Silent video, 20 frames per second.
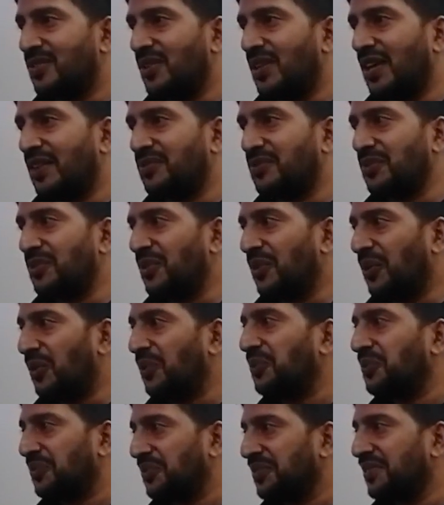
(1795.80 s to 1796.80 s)
that you'll have to
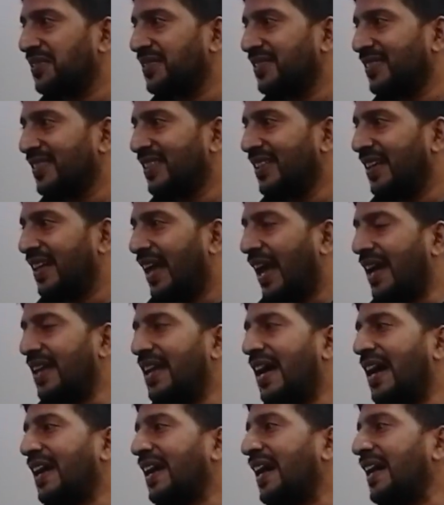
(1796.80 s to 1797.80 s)
know
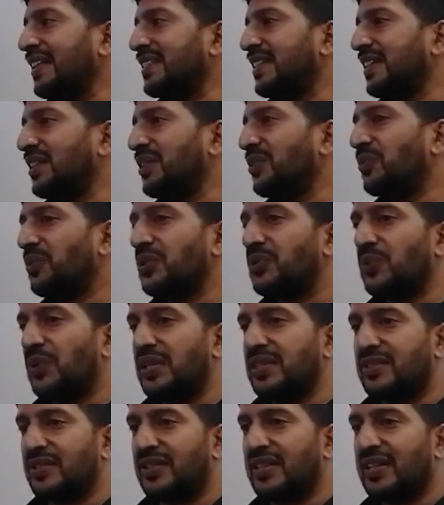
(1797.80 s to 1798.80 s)
and i can't tell you which
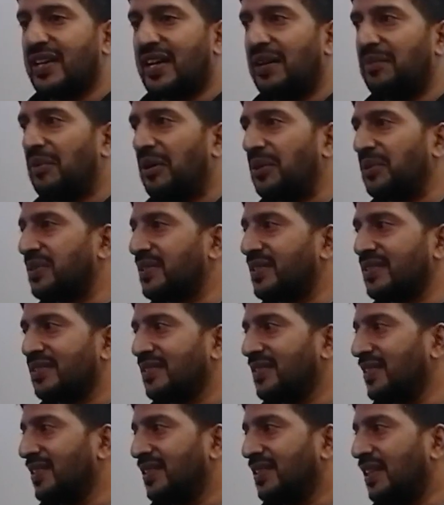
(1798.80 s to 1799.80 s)
one's going to come out
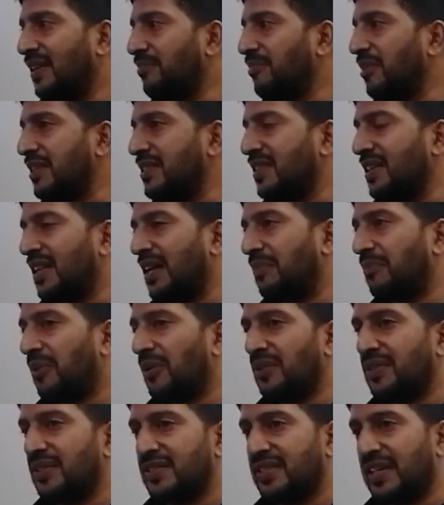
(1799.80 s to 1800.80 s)
they mix it
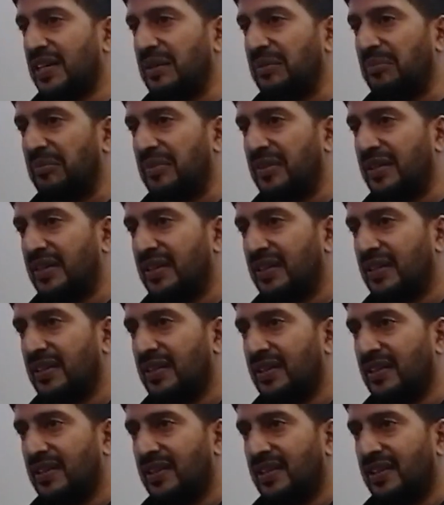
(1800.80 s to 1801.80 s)
up all the time
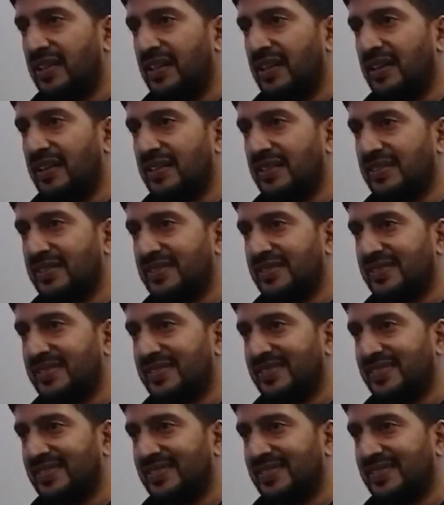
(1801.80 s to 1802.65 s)
yeah